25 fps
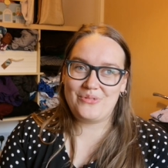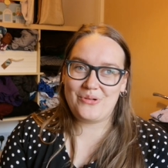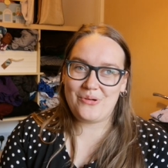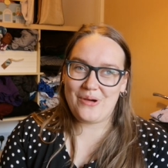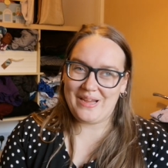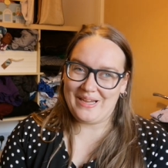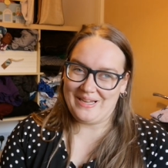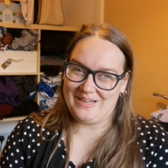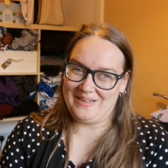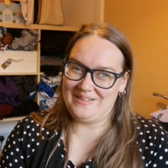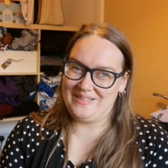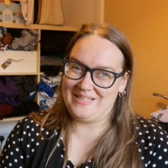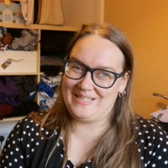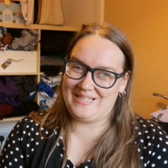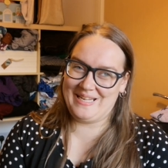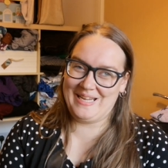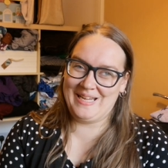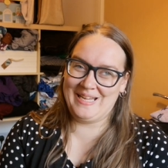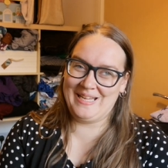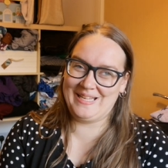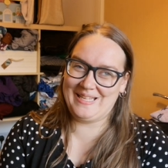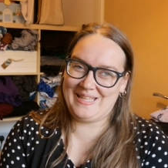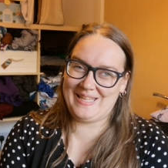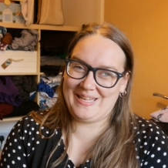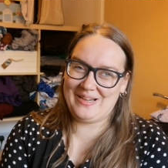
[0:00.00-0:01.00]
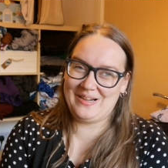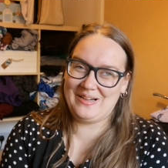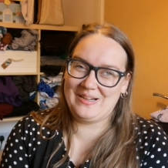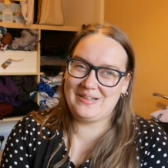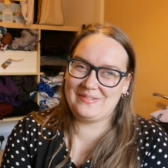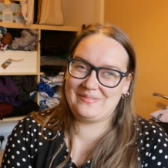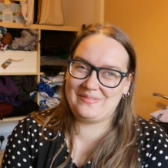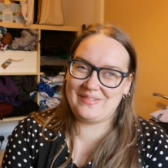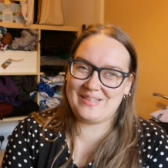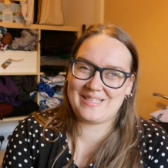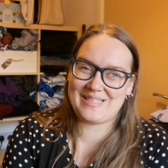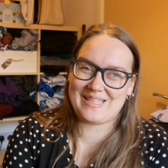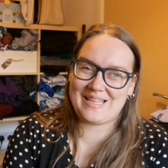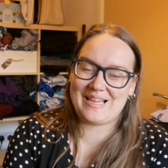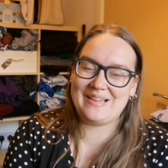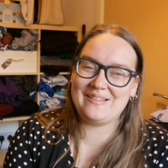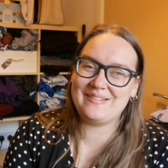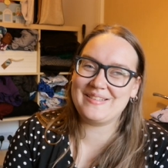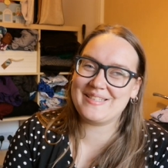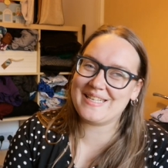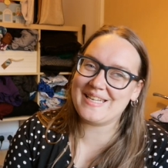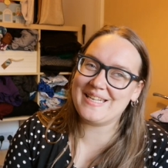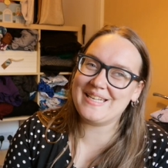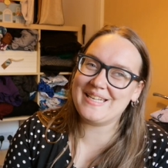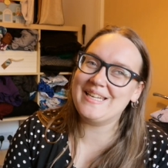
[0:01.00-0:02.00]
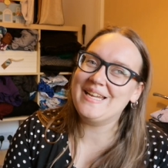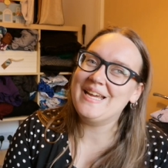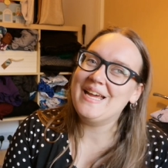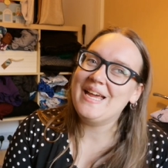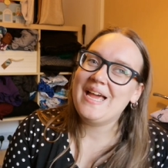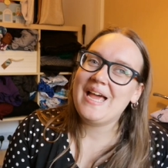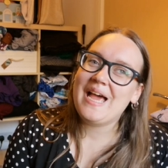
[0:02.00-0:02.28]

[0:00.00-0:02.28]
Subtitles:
quite close to the office that I was in,